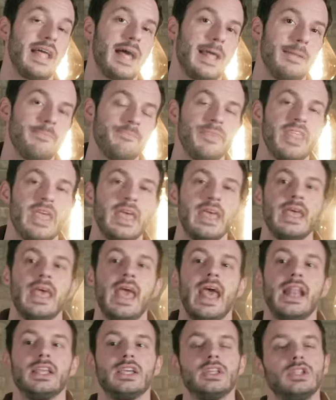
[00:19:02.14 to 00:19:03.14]
line,
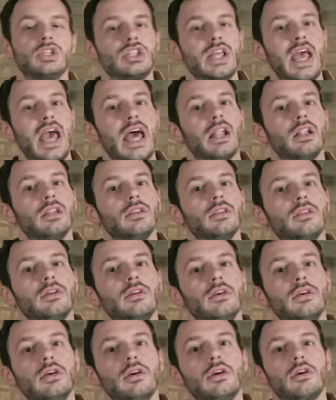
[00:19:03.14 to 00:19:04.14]
and can just add a
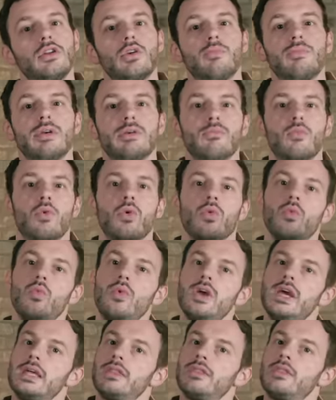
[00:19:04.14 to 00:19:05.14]
little bit more
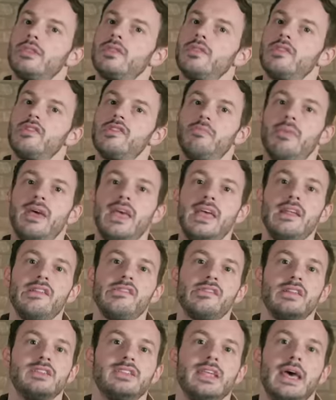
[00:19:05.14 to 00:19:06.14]
width,
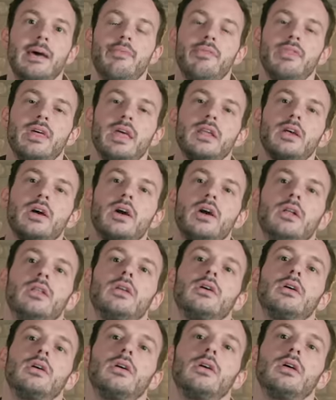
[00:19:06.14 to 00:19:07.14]
space, and depth and
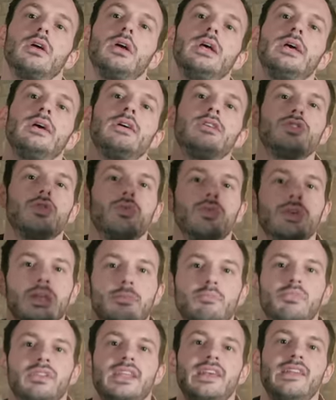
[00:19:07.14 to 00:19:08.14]
color to
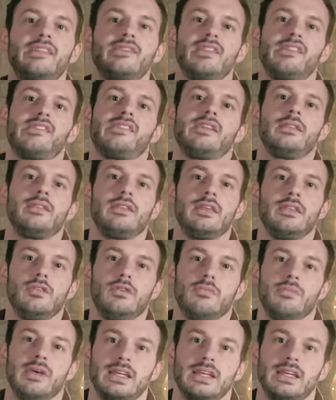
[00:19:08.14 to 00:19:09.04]
really place the synth in your